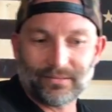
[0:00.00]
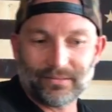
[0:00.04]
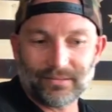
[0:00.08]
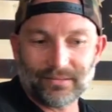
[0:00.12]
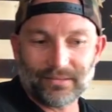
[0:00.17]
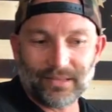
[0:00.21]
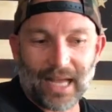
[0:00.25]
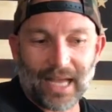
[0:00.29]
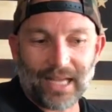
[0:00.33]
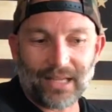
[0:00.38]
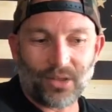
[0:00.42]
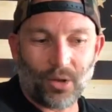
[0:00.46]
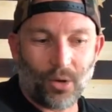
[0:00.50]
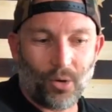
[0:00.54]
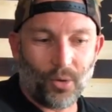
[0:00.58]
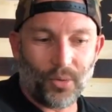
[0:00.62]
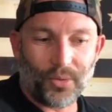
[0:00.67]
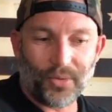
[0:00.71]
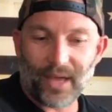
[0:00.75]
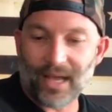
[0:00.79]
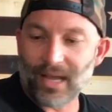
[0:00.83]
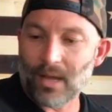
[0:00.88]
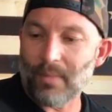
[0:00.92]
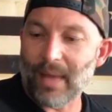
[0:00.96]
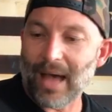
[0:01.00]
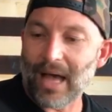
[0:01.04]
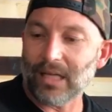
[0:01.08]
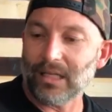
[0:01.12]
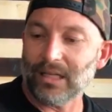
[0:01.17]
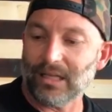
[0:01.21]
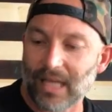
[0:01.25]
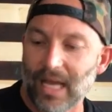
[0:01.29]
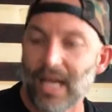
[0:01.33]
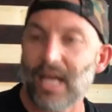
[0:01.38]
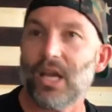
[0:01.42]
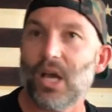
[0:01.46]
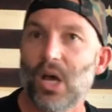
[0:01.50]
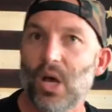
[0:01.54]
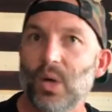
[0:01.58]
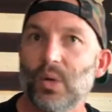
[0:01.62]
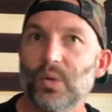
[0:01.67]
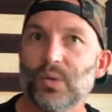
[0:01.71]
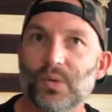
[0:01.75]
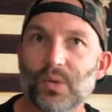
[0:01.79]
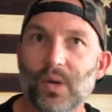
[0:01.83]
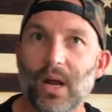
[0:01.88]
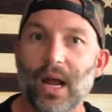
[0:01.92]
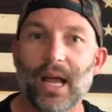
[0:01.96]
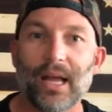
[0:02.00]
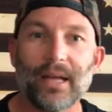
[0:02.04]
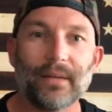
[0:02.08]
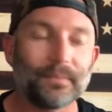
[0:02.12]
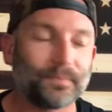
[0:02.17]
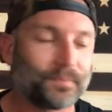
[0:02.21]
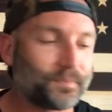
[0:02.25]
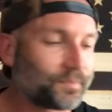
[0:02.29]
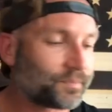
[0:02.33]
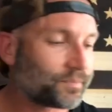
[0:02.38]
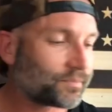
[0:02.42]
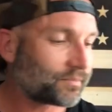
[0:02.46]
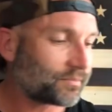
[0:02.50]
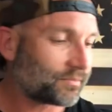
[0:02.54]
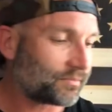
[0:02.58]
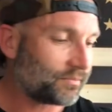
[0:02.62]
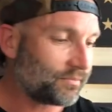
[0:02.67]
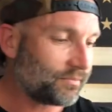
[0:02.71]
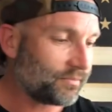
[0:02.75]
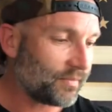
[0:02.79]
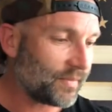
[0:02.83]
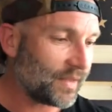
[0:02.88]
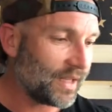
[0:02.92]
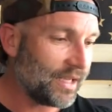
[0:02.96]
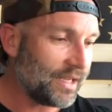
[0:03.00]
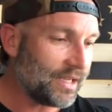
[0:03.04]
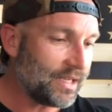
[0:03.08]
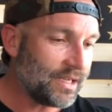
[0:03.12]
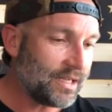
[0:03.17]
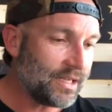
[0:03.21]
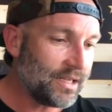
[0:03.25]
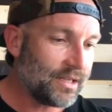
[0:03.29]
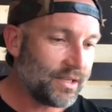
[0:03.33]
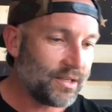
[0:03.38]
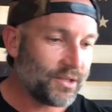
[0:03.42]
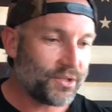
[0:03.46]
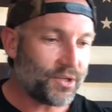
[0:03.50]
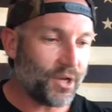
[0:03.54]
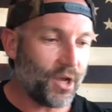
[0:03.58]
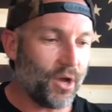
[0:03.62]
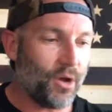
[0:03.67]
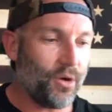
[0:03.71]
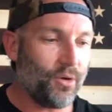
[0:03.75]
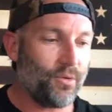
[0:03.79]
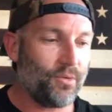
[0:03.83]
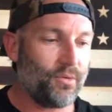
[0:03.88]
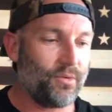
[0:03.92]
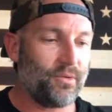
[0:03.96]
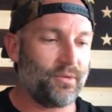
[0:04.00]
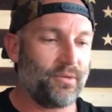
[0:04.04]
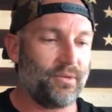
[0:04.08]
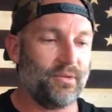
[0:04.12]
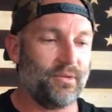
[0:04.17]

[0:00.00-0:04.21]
like, the whole thing about Legos, right? So,